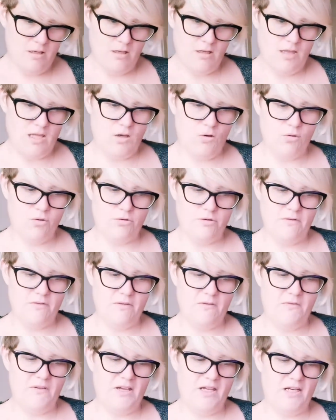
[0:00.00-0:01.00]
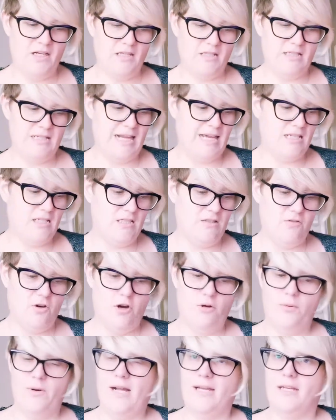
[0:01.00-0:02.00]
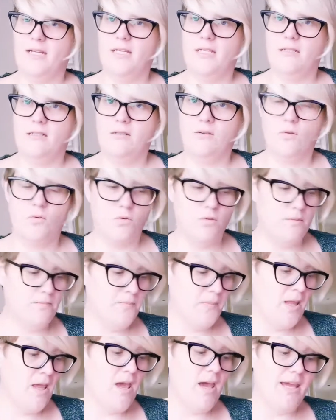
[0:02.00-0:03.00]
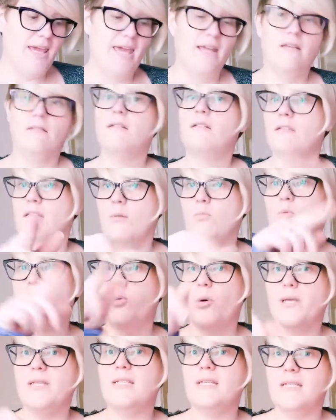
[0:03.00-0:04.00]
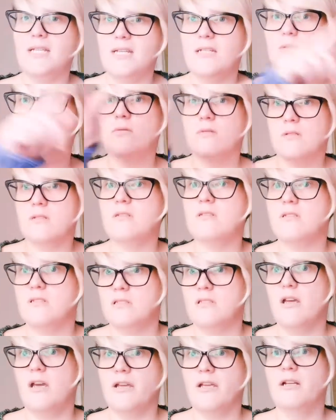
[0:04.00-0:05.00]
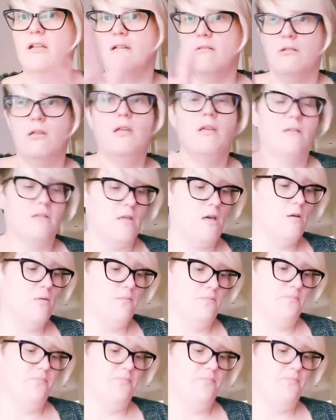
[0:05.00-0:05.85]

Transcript: the Order of the Phoenix lace throw blanket, it's called. Again, double pointed needles because it's circular, so